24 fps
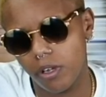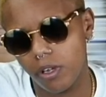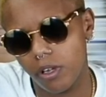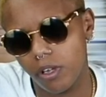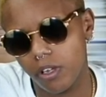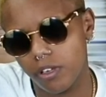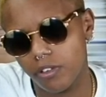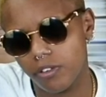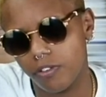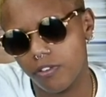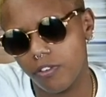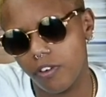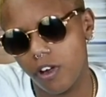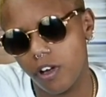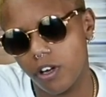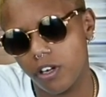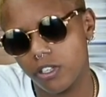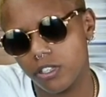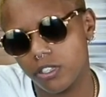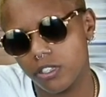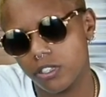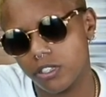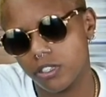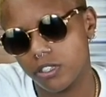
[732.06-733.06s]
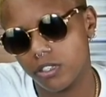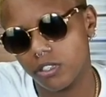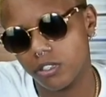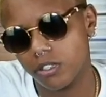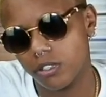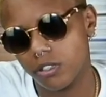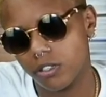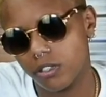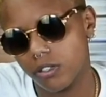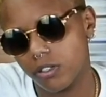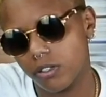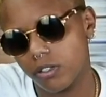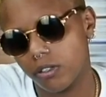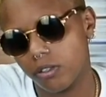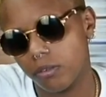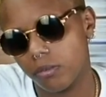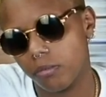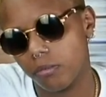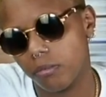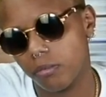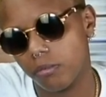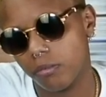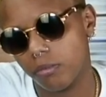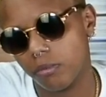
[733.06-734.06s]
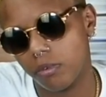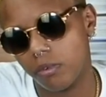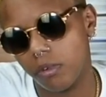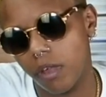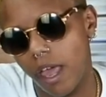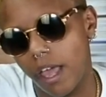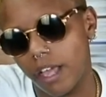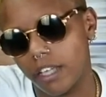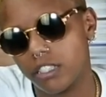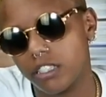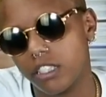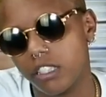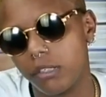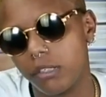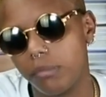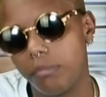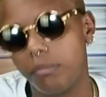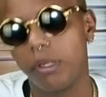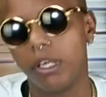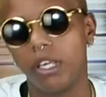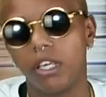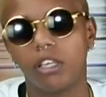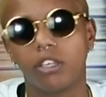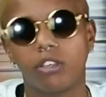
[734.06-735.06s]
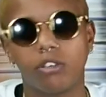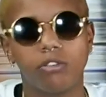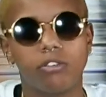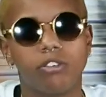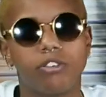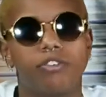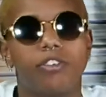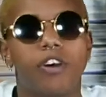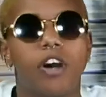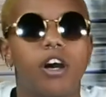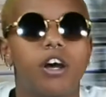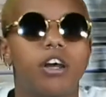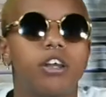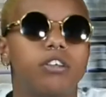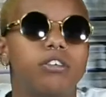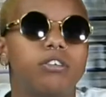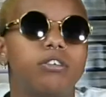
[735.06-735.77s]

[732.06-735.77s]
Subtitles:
As far as actually being unified,